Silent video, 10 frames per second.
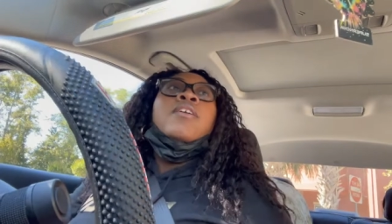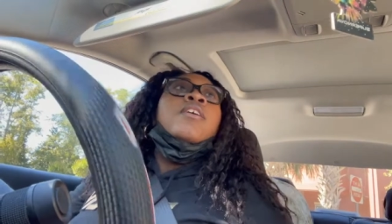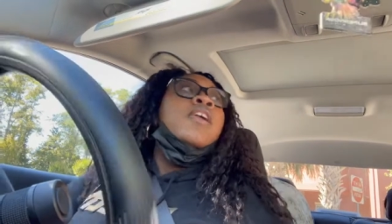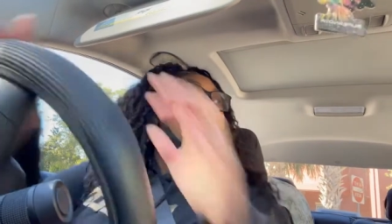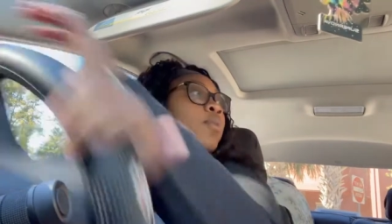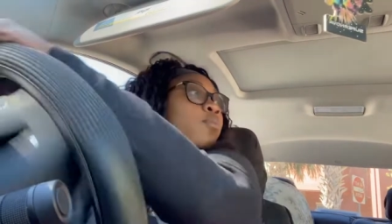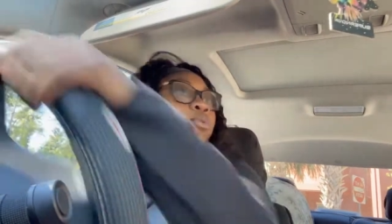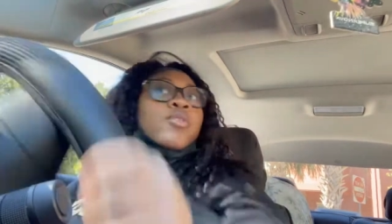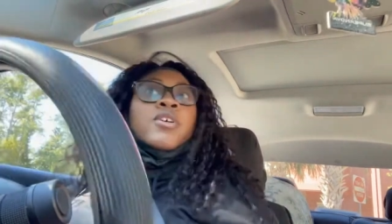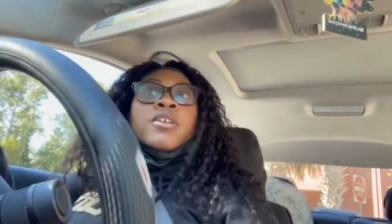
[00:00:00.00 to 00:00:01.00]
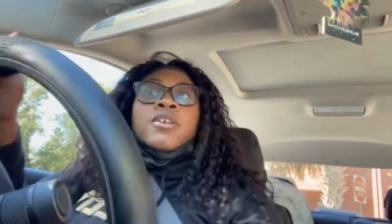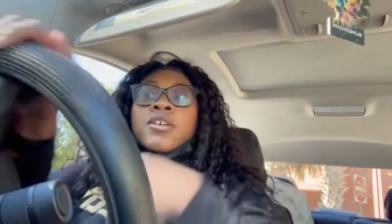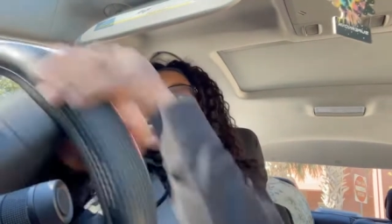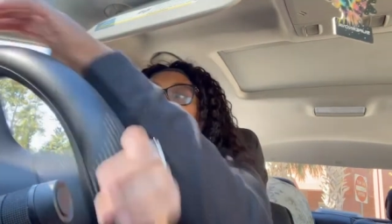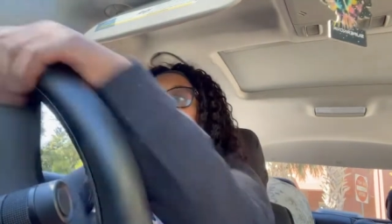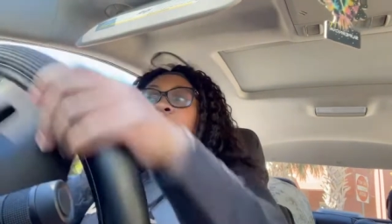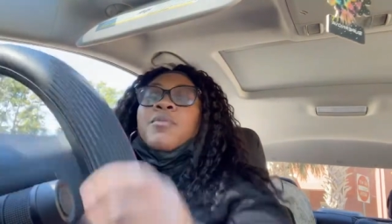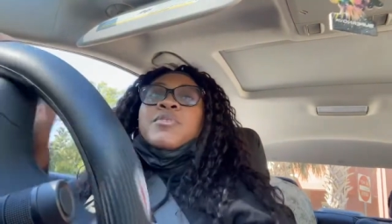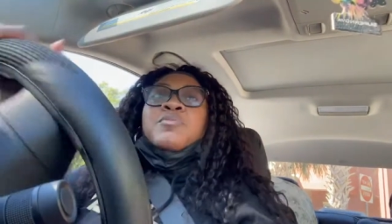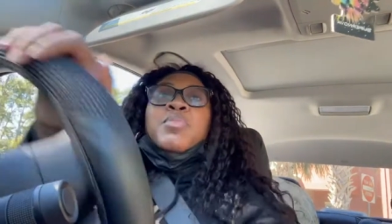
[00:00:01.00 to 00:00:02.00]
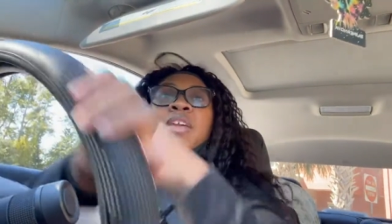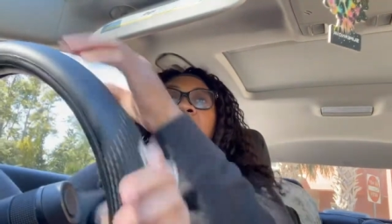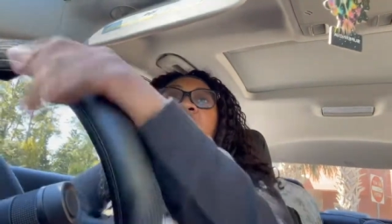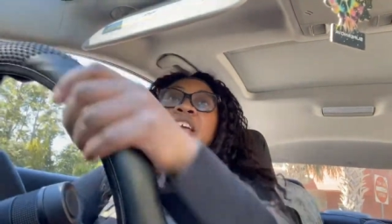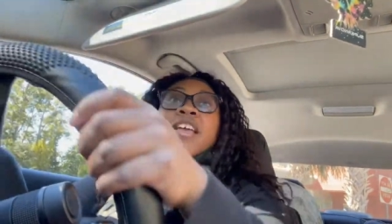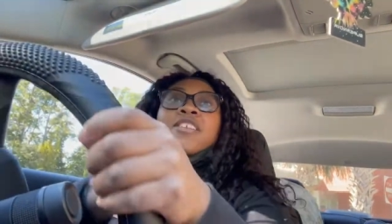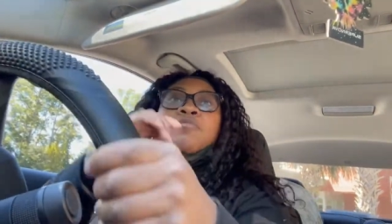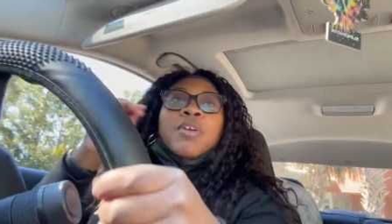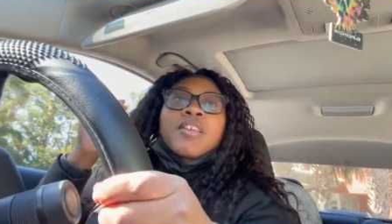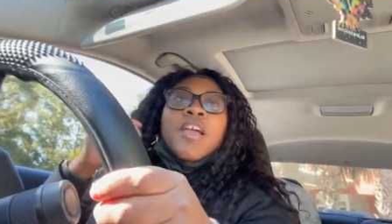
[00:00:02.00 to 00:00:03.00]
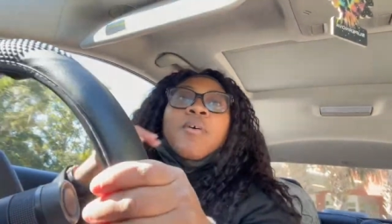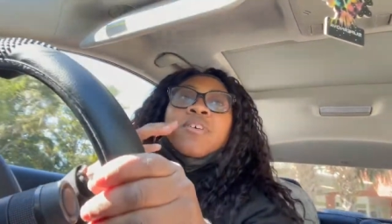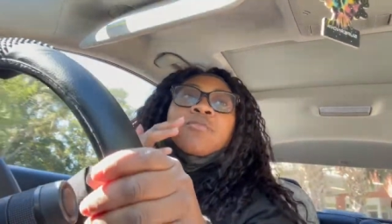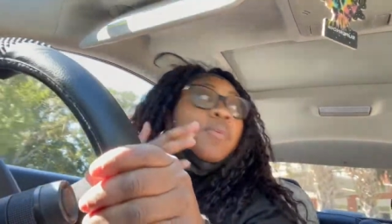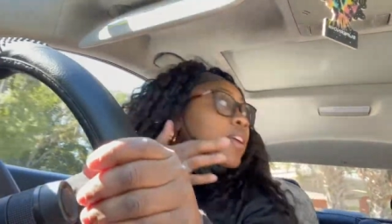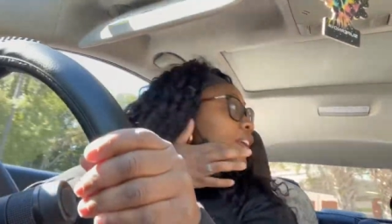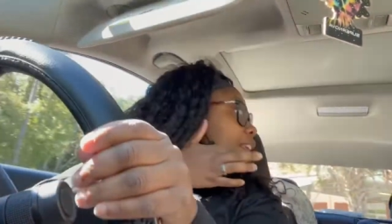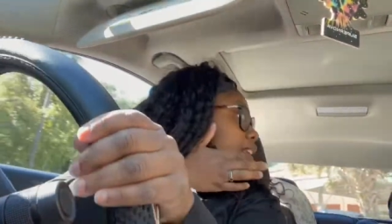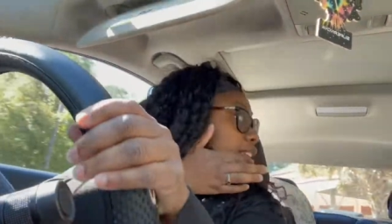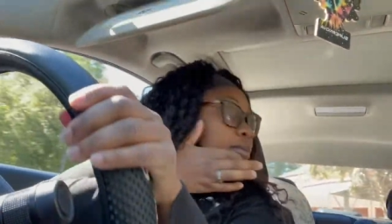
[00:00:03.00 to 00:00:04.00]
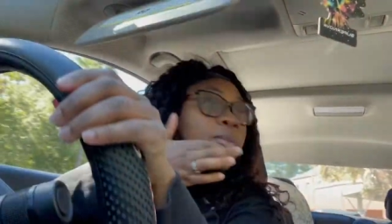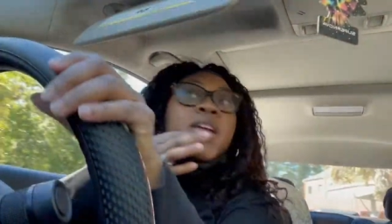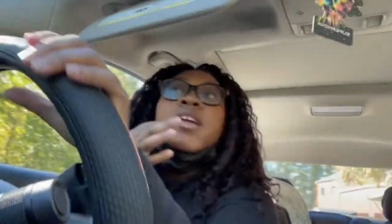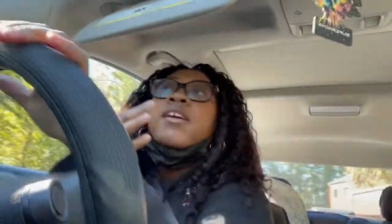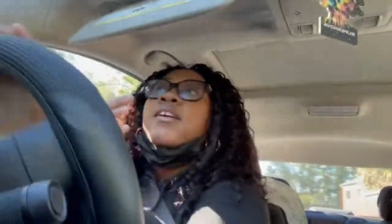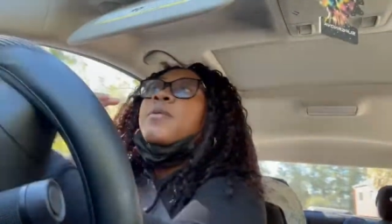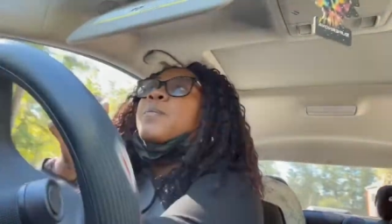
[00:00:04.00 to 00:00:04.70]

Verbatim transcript: keyboard. It was pink. It is pink, not was pink. It is pink.